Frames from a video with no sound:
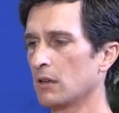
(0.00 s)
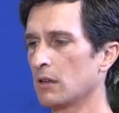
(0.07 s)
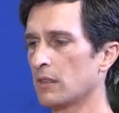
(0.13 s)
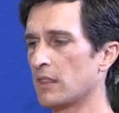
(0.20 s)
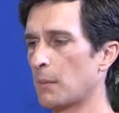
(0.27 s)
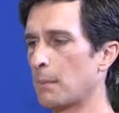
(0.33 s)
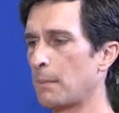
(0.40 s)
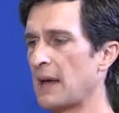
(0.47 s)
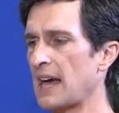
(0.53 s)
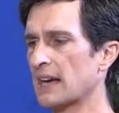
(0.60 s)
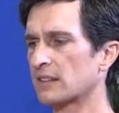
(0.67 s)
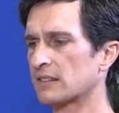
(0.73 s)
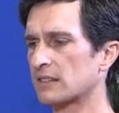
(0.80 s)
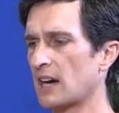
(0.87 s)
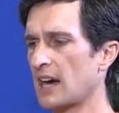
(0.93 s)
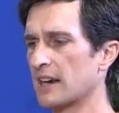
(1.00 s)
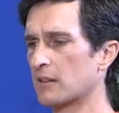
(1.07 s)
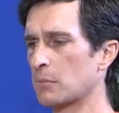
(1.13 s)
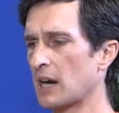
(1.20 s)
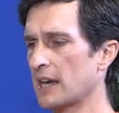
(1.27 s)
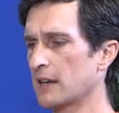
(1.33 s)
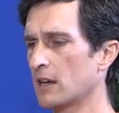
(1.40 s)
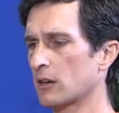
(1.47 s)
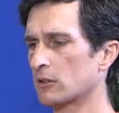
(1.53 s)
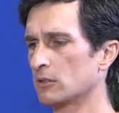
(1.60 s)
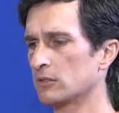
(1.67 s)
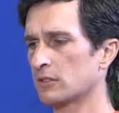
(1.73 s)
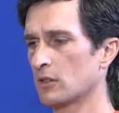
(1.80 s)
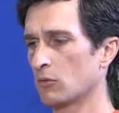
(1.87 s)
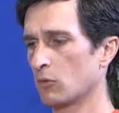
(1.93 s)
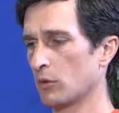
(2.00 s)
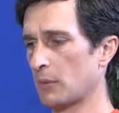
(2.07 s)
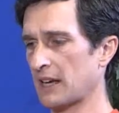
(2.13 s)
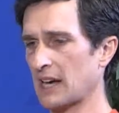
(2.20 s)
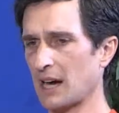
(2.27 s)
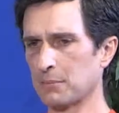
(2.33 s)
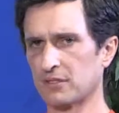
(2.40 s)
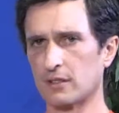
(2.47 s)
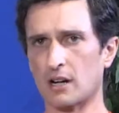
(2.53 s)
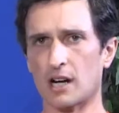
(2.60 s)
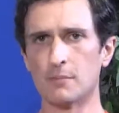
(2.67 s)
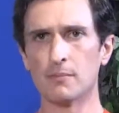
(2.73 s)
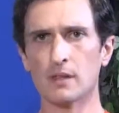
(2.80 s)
the back side of my knuckles with my opposite arm,